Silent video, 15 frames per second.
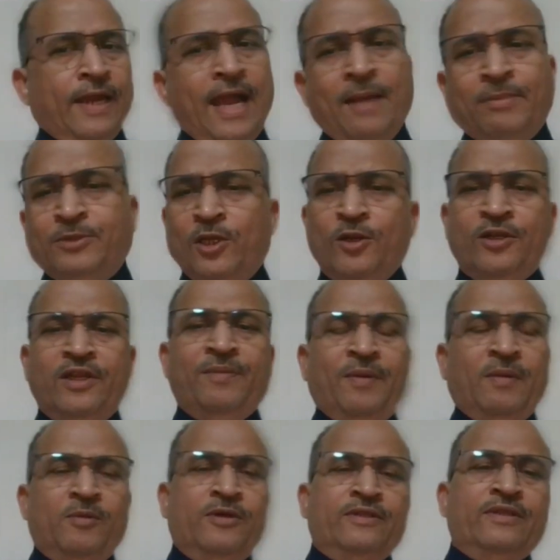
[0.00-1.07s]
Absolutely,
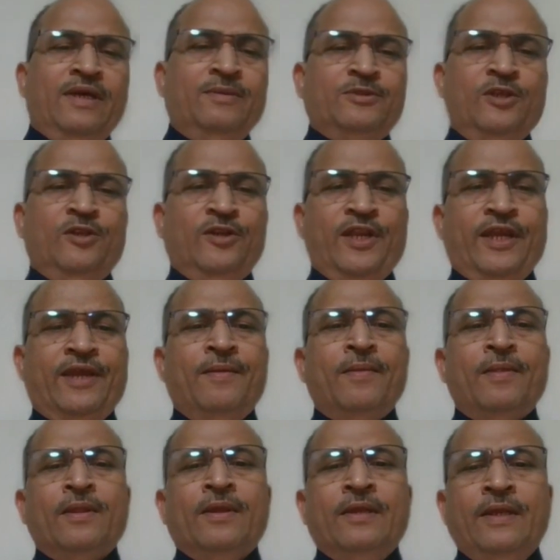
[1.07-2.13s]
Pramod. Absolutely.
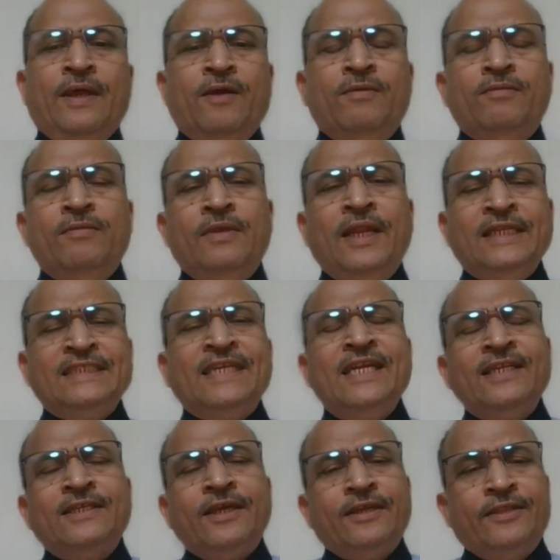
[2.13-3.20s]
Now, let's
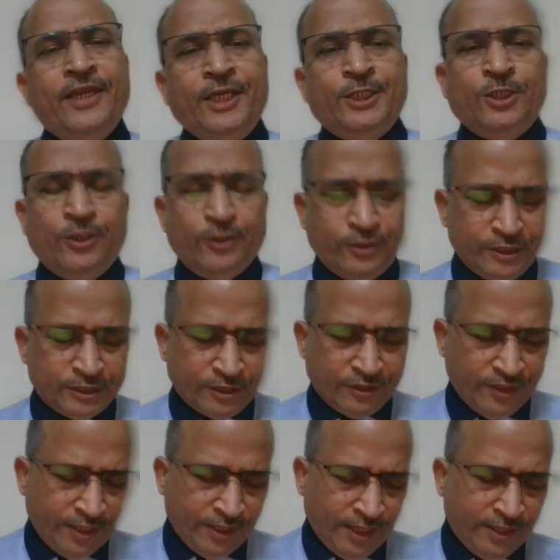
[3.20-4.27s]
get Hitesh onto the
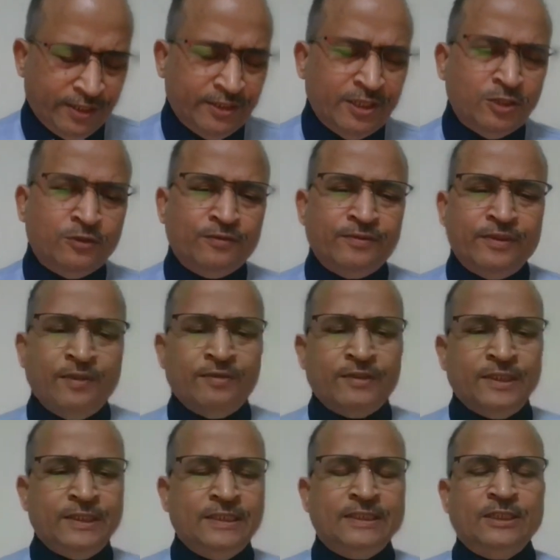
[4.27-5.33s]
screen. And Hitesh,
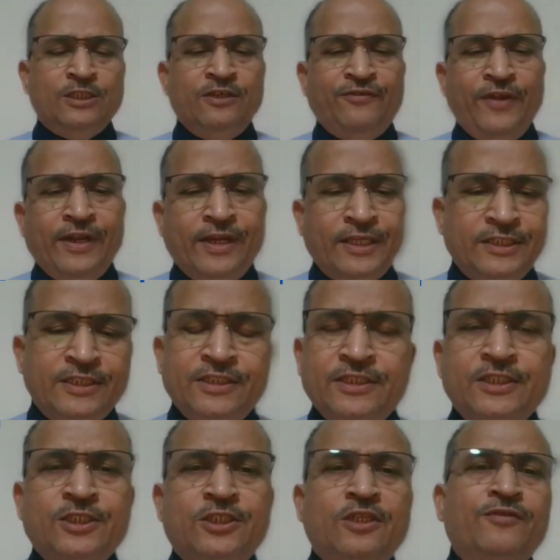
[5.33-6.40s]
this is such a fantastic
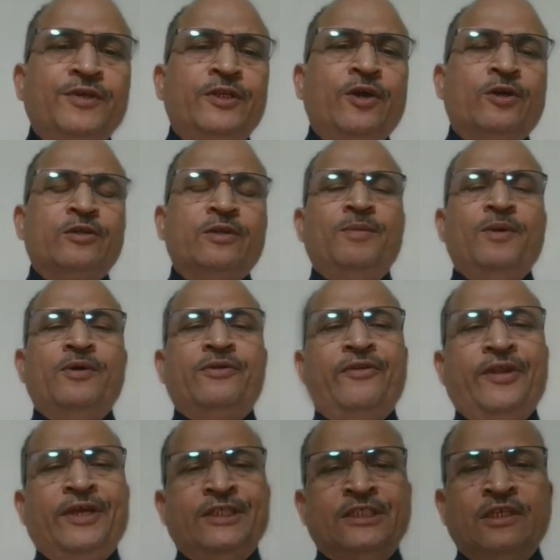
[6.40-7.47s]
discussion. We talked about
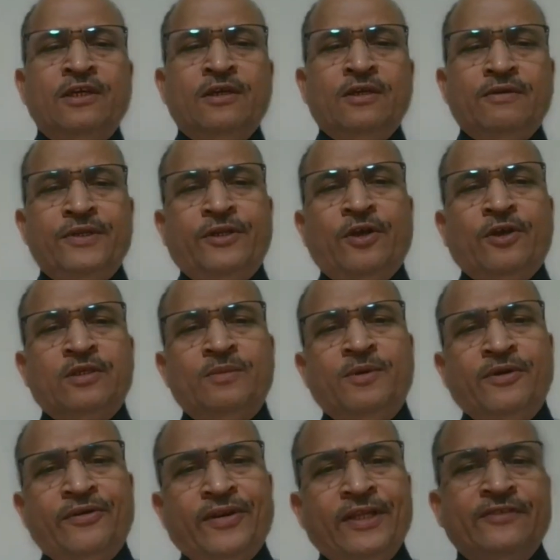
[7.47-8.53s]
trust, we talked
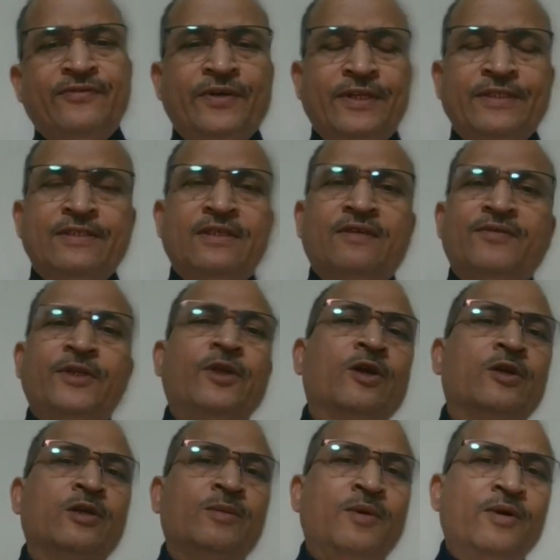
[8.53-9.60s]
about transparency, we
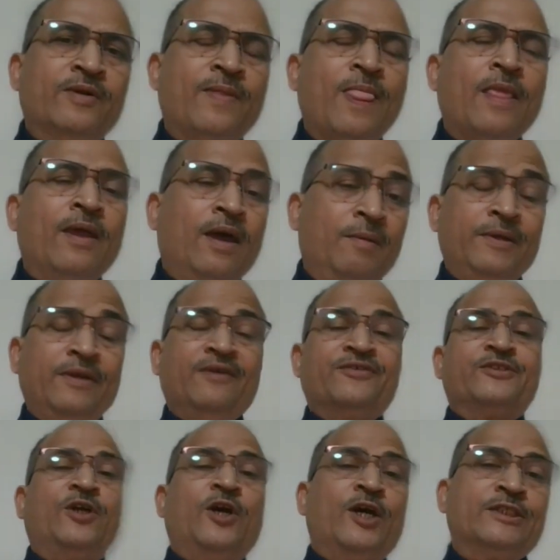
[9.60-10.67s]
talked about a bit of
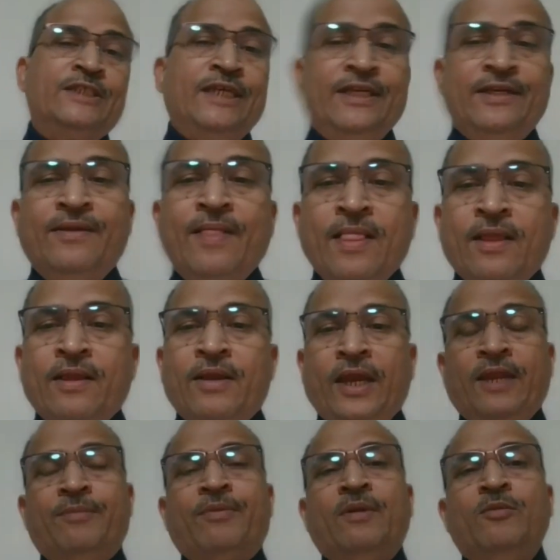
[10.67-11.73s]
stocks, and
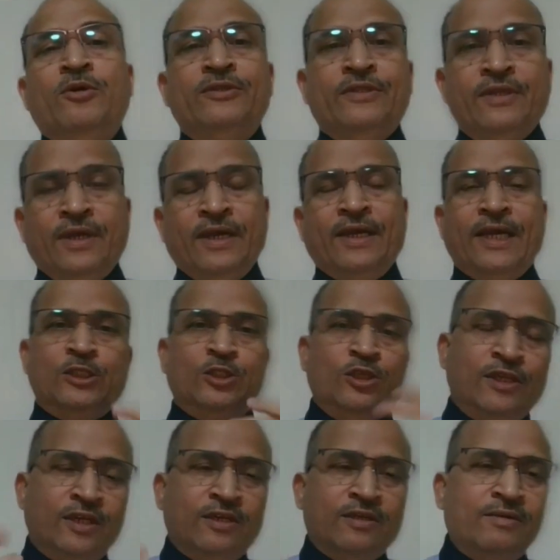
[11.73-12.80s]
Pramod
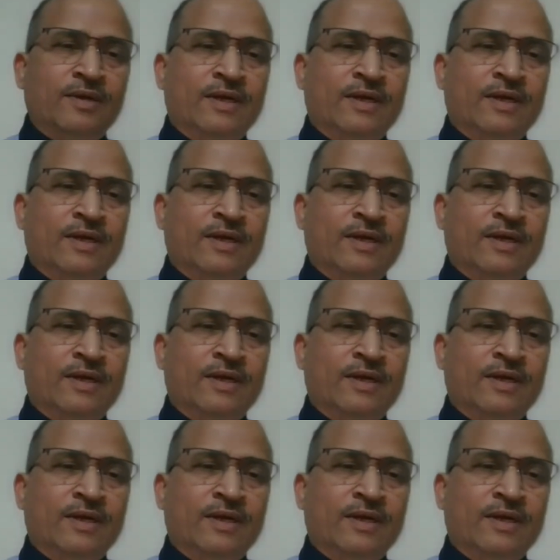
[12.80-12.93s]
actually